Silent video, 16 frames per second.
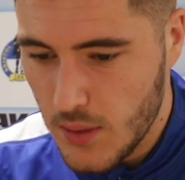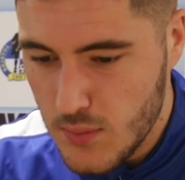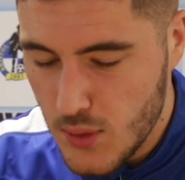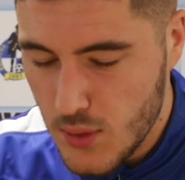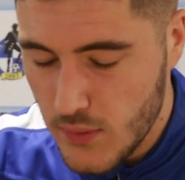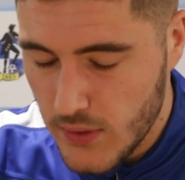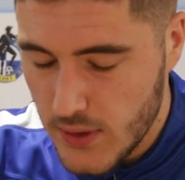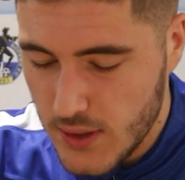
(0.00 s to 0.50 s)
I'm
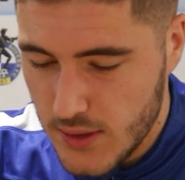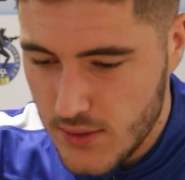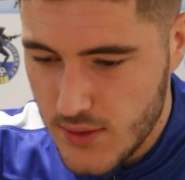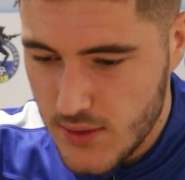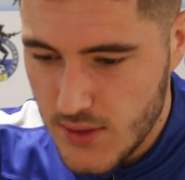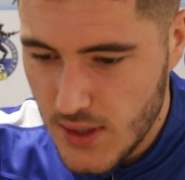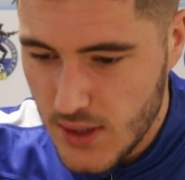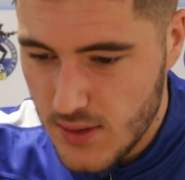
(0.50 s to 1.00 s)
more of a
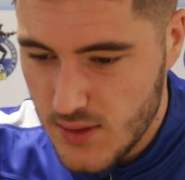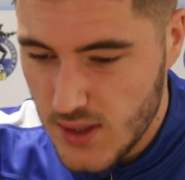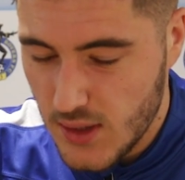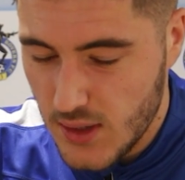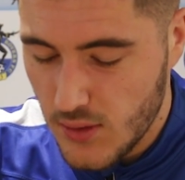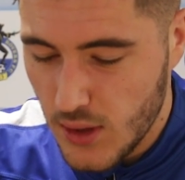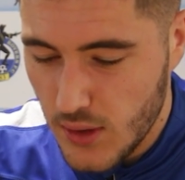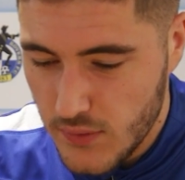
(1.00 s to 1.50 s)

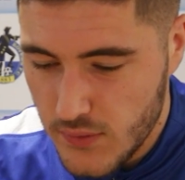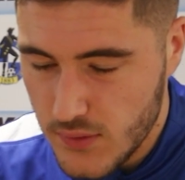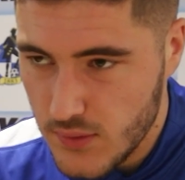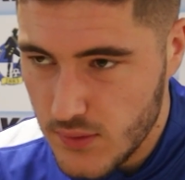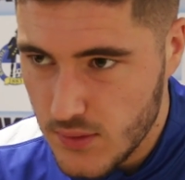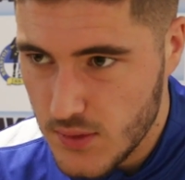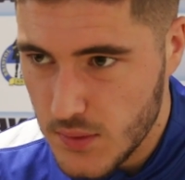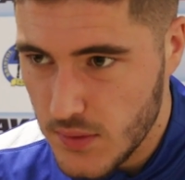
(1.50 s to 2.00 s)

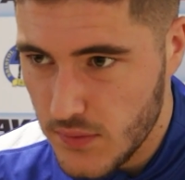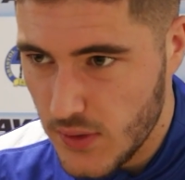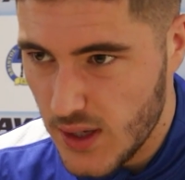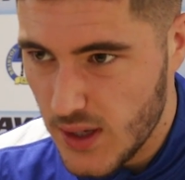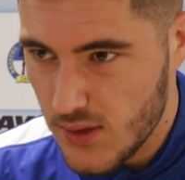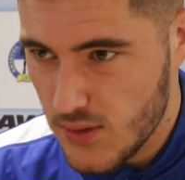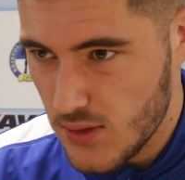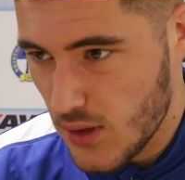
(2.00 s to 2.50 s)
centre-half, to be
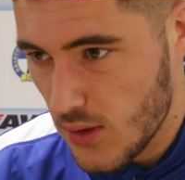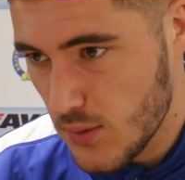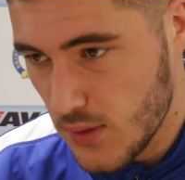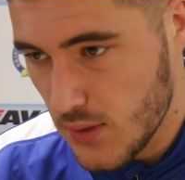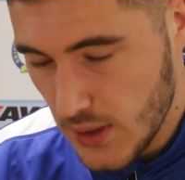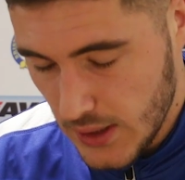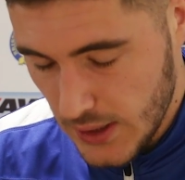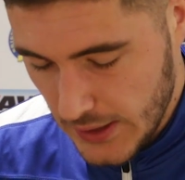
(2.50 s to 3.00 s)
fair.
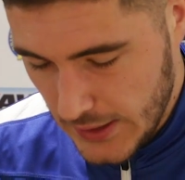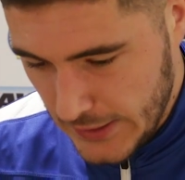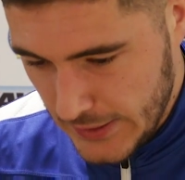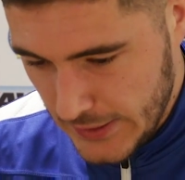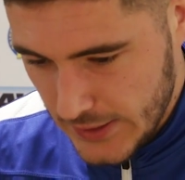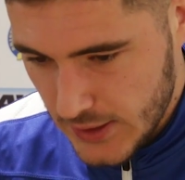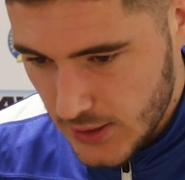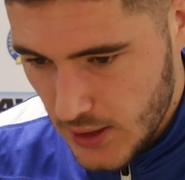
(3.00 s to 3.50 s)
So,
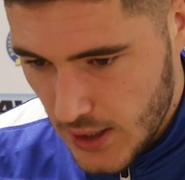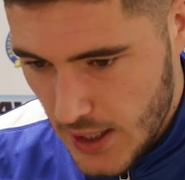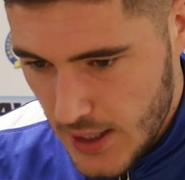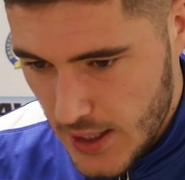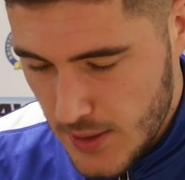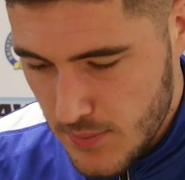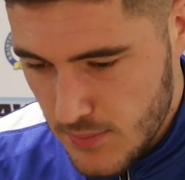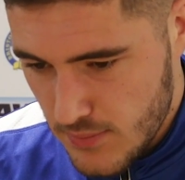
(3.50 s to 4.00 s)
you
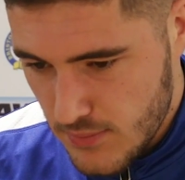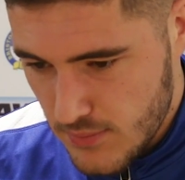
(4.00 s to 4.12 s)
know,